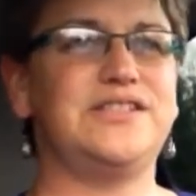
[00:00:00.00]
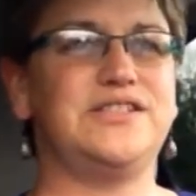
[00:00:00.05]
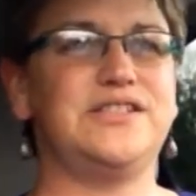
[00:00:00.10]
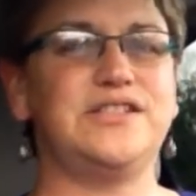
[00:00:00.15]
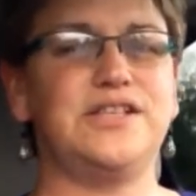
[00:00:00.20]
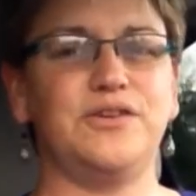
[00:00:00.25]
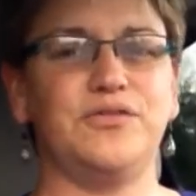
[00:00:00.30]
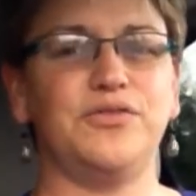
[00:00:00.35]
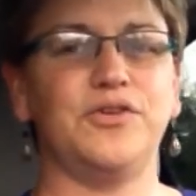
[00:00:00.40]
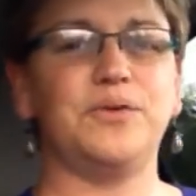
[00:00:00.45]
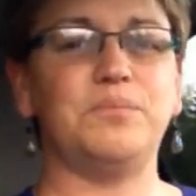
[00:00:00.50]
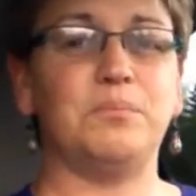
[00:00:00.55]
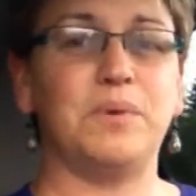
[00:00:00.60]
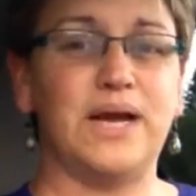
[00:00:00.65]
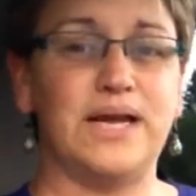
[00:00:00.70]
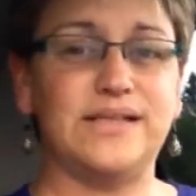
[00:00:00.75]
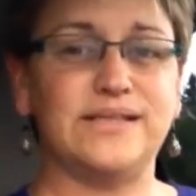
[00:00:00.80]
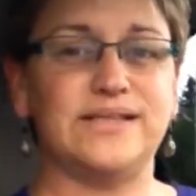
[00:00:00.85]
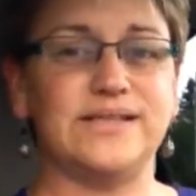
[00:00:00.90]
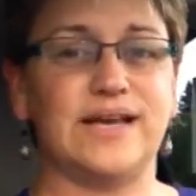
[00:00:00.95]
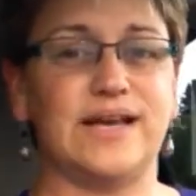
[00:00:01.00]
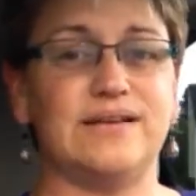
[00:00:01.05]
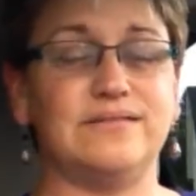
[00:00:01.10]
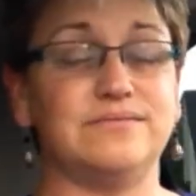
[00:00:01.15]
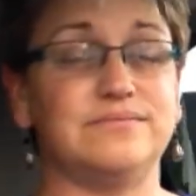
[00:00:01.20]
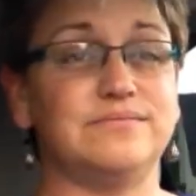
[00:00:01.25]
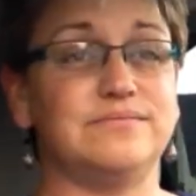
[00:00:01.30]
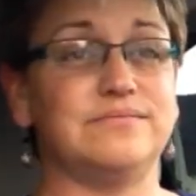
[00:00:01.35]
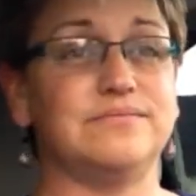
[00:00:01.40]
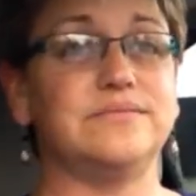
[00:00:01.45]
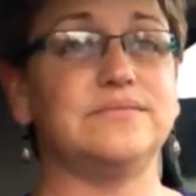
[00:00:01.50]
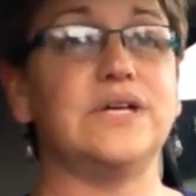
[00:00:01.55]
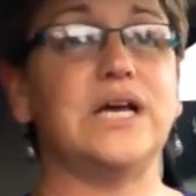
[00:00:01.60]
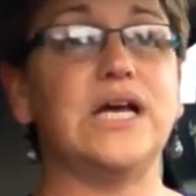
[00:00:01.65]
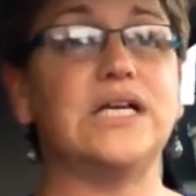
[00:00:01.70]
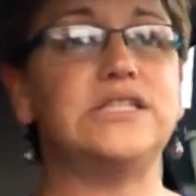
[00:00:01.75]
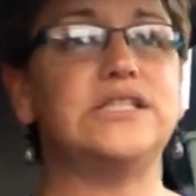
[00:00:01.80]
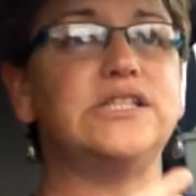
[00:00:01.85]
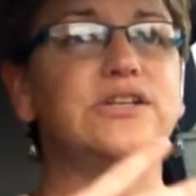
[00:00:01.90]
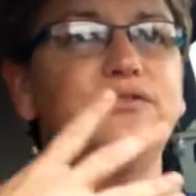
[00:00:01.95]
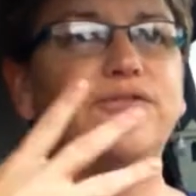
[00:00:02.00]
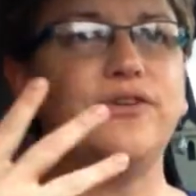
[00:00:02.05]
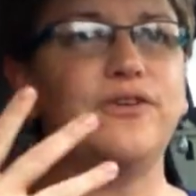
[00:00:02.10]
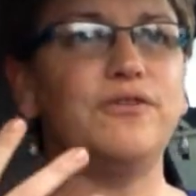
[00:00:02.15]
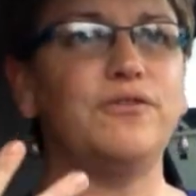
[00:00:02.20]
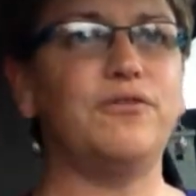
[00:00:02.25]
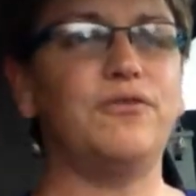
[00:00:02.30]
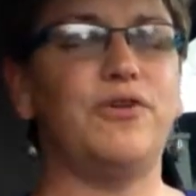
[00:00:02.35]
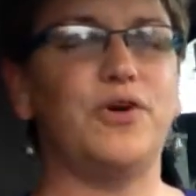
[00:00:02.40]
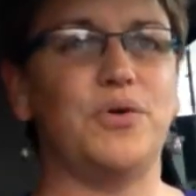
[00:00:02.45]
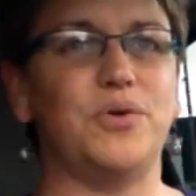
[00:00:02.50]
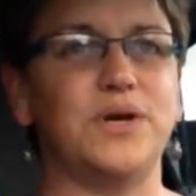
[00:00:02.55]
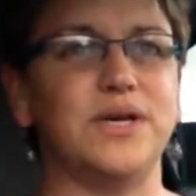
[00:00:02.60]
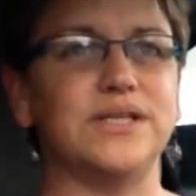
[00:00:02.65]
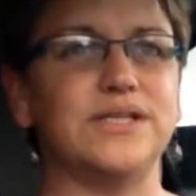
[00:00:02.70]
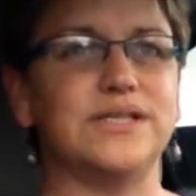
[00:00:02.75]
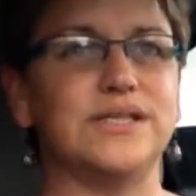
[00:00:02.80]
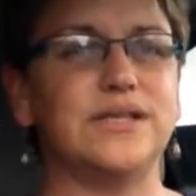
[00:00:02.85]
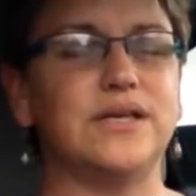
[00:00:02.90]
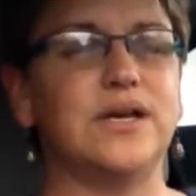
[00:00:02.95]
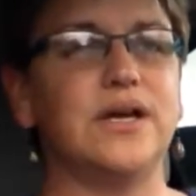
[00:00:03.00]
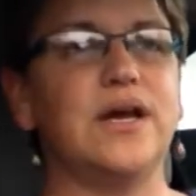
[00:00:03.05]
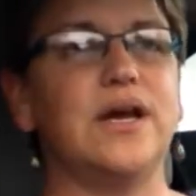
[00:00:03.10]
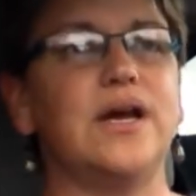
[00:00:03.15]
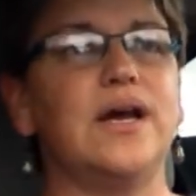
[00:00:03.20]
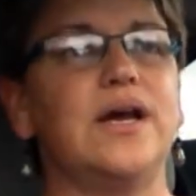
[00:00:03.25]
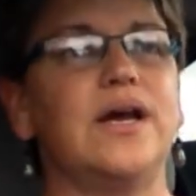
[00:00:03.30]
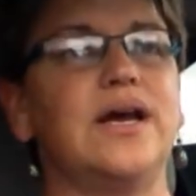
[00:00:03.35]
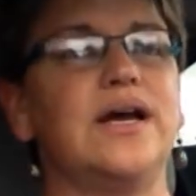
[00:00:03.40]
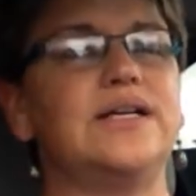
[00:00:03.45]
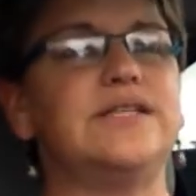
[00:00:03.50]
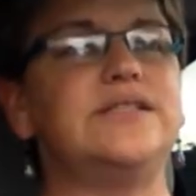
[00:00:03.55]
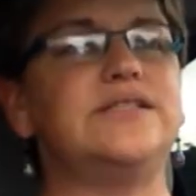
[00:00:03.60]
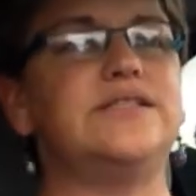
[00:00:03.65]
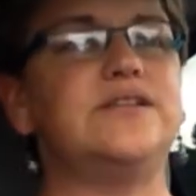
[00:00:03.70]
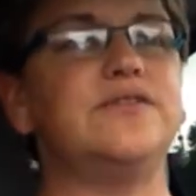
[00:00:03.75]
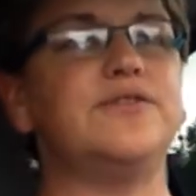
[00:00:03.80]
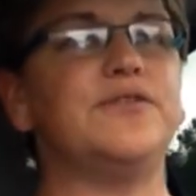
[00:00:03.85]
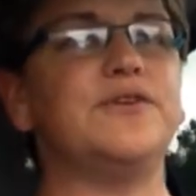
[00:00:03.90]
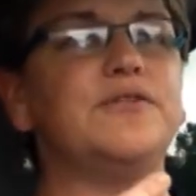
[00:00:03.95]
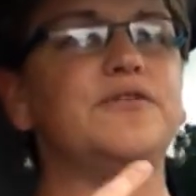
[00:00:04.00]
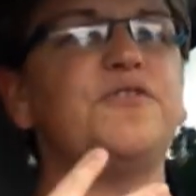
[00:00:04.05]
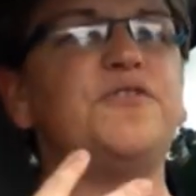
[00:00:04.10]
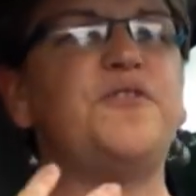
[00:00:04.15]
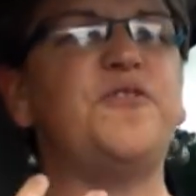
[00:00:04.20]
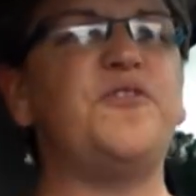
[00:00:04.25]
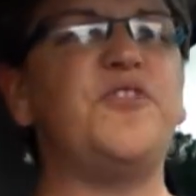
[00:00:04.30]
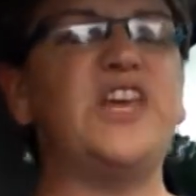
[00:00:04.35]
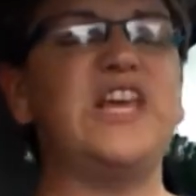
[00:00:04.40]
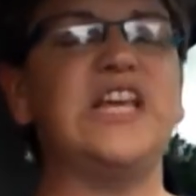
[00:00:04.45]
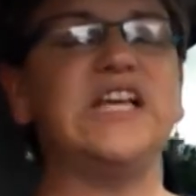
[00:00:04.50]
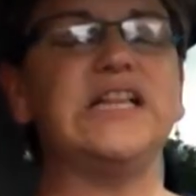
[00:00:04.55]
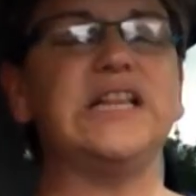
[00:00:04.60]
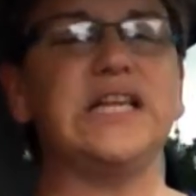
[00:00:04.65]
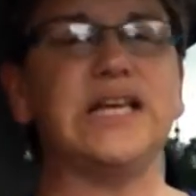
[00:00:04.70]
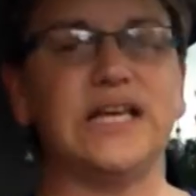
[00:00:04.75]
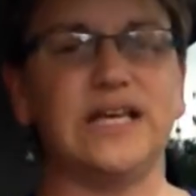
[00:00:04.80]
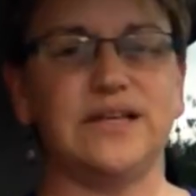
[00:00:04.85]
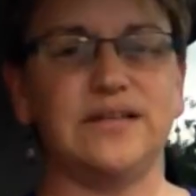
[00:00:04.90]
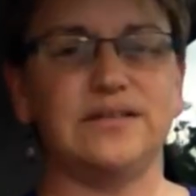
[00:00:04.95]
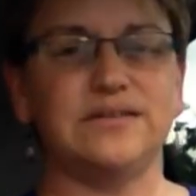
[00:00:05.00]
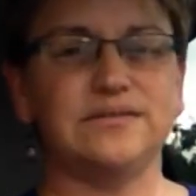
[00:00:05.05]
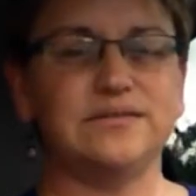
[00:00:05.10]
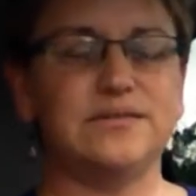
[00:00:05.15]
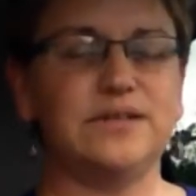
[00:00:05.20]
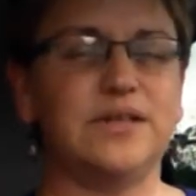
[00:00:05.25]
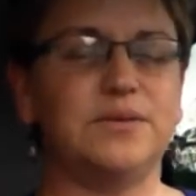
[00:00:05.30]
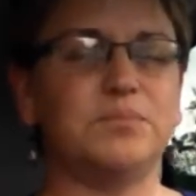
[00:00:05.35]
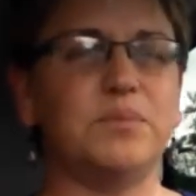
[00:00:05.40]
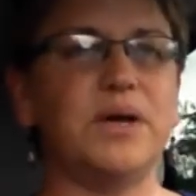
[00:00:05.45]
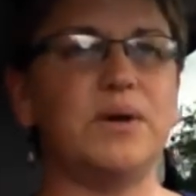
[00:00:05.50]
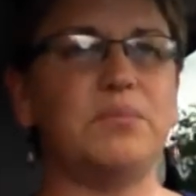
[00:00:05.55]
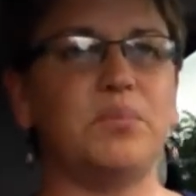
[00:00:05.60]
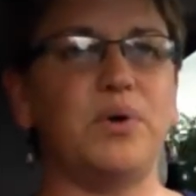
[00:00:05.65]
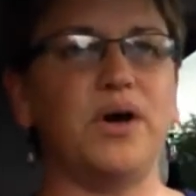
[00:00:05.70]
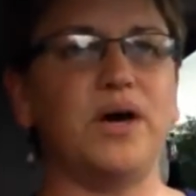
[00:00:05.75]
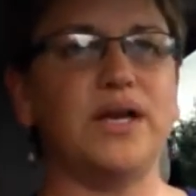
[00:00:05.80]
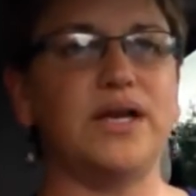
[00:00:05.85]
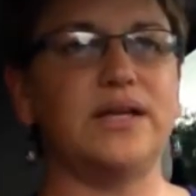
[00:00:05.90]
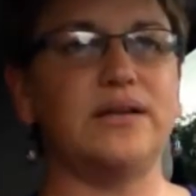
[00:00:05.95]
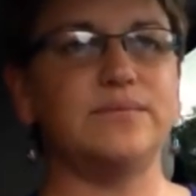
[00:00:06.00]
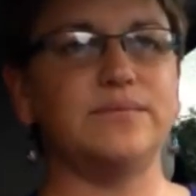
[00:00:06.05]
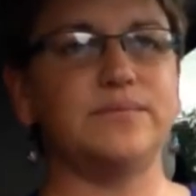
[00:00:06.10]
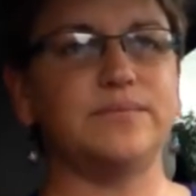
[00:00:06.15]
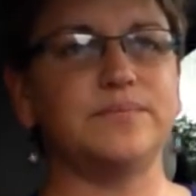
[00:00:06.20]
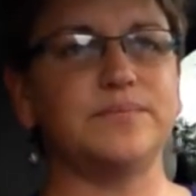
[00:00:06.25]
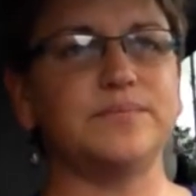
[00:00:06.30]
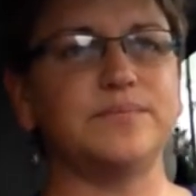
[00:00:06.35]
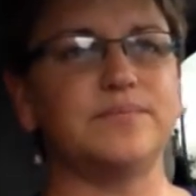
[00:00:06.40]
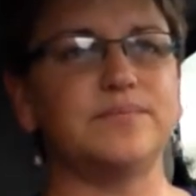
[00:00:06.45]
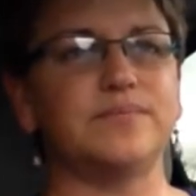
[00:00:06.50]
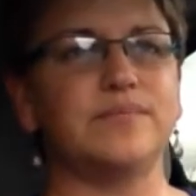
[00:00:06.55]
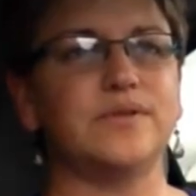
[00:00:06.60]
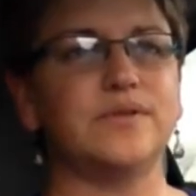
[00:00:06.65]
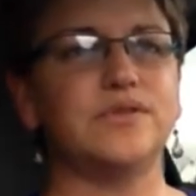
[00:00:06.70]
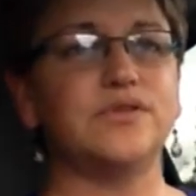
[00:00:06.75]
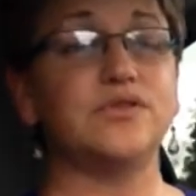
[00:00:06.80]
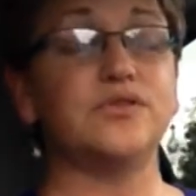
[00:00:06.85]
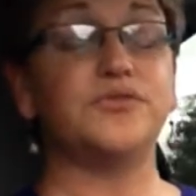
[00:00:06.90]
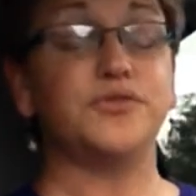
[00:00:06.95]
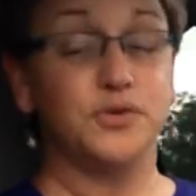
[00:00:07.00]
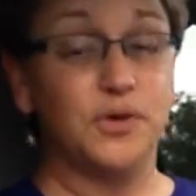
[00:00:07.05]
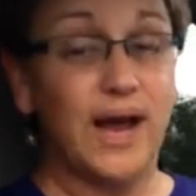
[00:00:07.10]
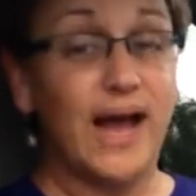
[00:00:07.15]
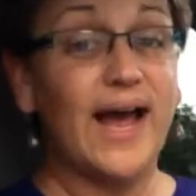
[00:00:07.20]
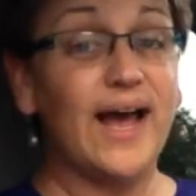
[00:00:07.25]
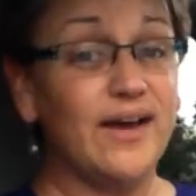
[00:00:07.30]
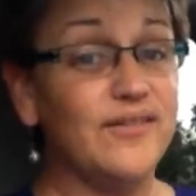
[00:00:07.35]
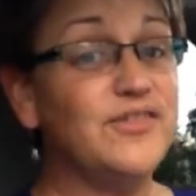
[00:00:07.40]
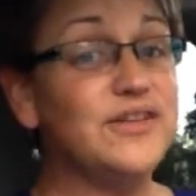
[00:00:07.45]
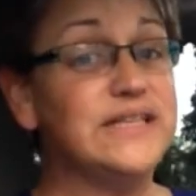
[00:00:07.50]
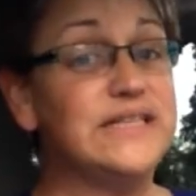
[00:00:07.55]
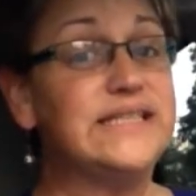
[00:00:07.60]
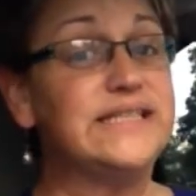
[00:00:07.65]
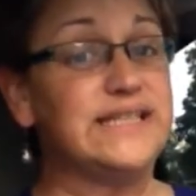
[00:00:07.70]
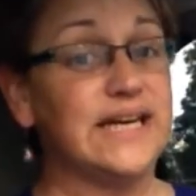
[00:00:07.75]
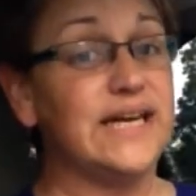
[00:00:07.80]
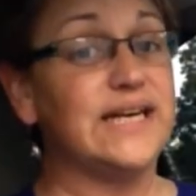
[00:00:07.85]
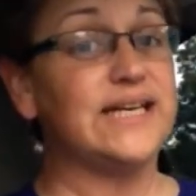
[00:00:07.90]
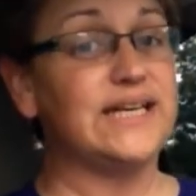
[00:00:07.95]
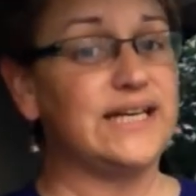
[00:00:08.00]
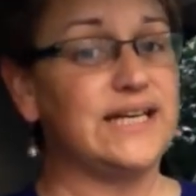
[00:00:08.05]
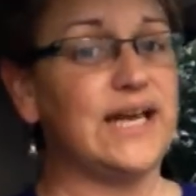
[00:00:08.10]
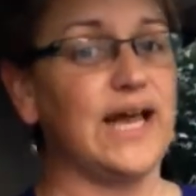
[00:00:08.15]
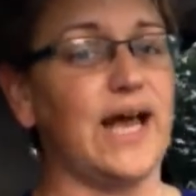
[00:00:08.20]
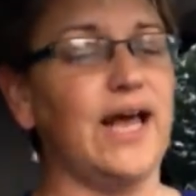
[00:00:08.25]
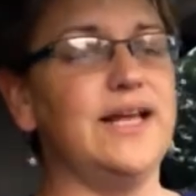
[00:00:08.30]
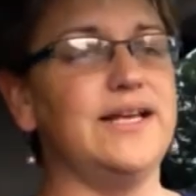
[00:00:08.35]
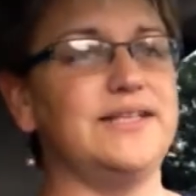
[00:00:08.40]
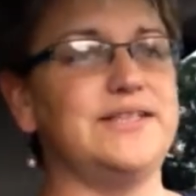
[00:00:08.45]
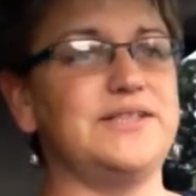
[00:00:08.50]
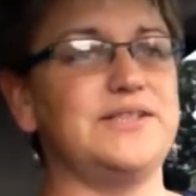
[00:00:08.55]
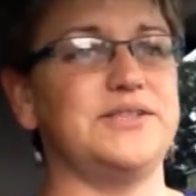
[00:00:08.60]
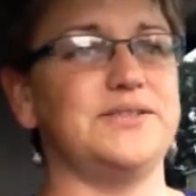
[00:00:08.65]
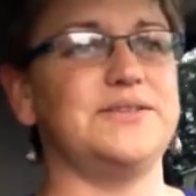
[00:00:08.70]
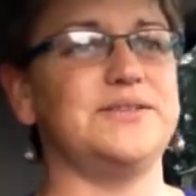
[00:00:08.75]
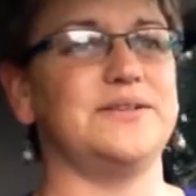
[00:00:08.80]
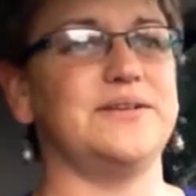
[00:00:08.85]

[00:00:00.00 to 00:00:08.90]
different mindset, a different focus, a different feeling in my body. So if you haven't done it yet,